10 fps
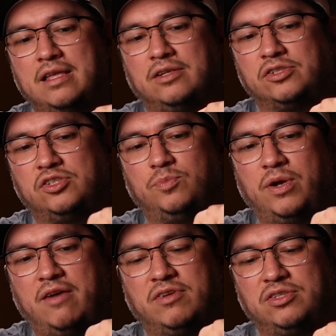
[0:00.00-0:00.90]
They're super
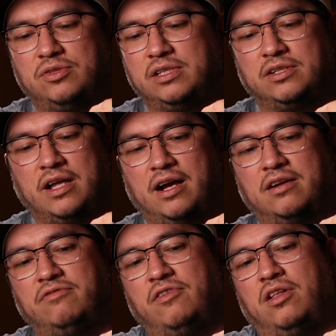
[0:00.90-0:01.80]
heavy duty. They're not going
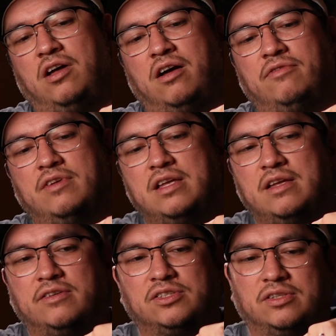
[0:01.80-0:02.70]
to fall off,
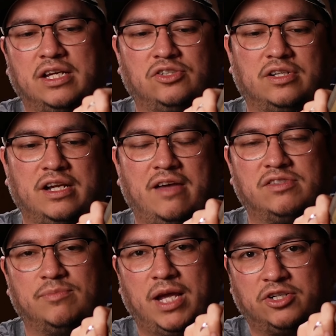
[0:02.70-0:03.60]
so that you can have
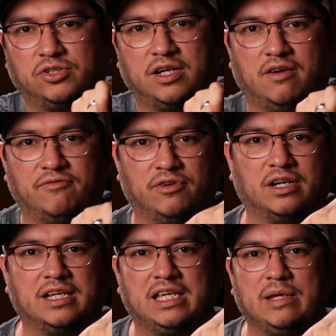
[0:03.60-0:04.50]
some extra comfort.
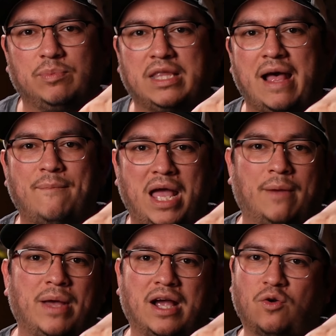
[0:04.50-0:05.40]
Keep that
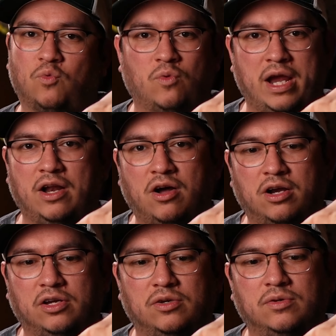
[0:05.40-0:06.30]
backpack right
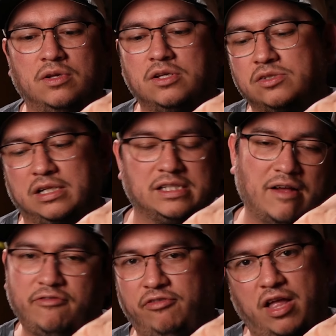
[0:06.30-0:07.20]
on you so it's
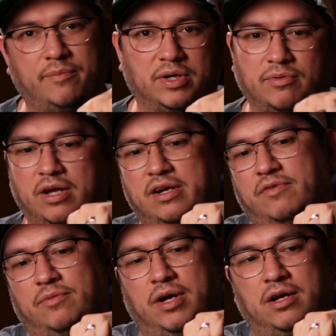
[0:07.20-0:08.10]
not flopping around
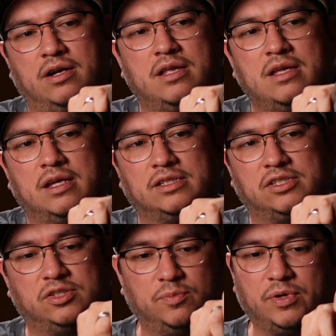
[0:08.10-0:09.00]
everywhere. It's
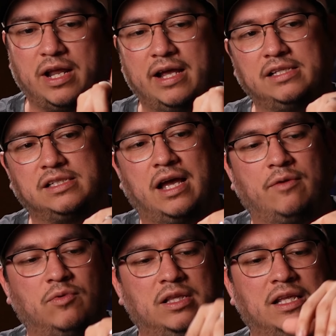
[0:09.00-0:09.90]
super nice. I
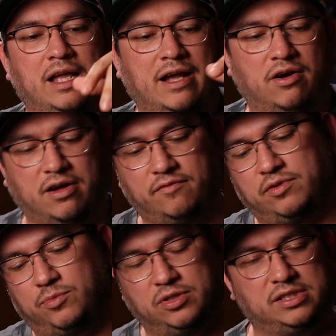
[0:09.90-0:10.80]
really like how
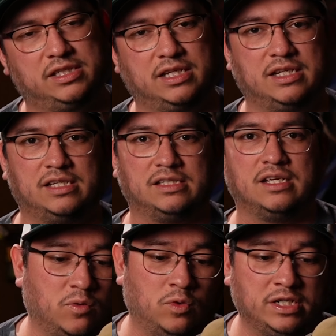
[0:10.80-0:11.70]
comfortable this thing is.
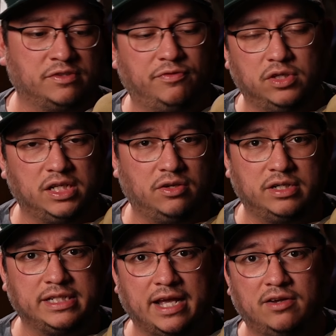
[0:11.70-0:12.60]
When it's fully
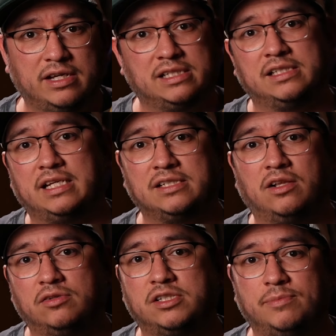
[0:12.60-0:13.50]
loaded down, it stays
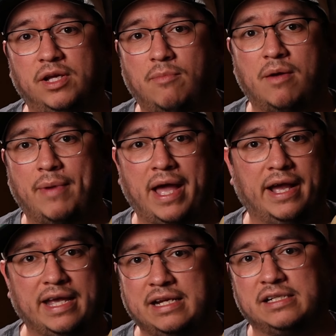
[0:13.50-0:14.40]
close to me on my
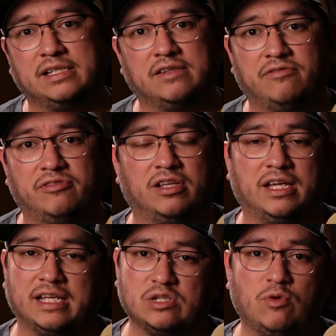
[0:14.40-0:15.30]
back and it doesn't feel
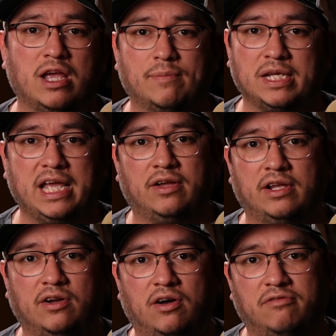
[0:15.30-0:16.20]
like it's weighing me down at all.